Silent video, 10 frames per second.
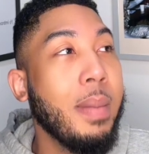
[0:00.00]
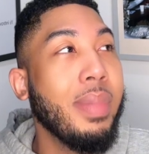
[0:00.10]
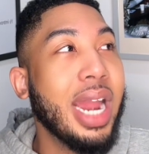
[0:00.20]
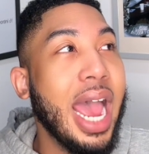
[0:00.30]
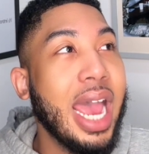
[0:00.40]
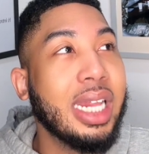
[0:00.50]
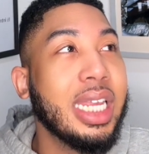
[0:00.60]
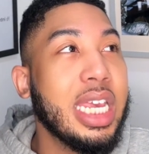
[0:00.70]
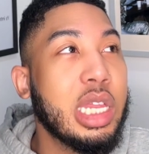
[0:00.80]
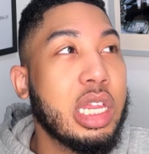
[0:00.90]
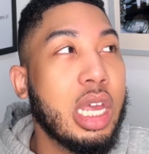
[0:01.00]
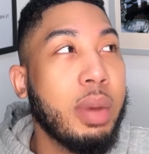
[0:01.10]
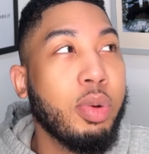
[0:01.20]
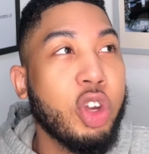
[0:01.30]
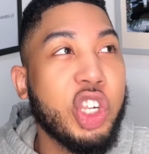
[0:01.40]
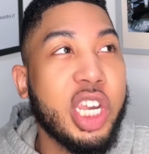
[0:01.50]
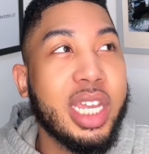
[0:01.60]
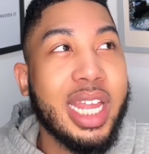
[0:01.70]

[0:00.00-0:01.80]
But I at least appreciate